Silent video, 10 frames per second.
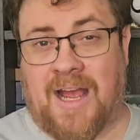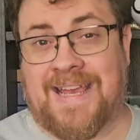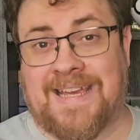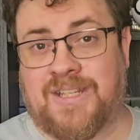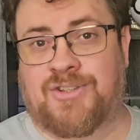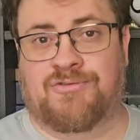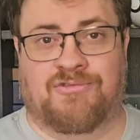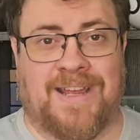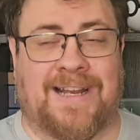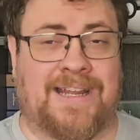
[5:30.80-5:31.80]
is
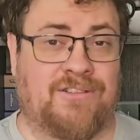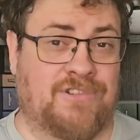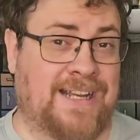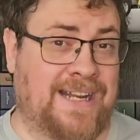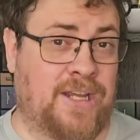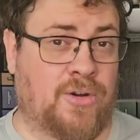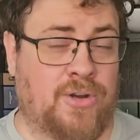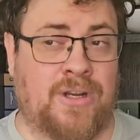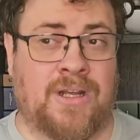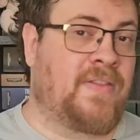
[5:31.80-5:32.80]
really, really good.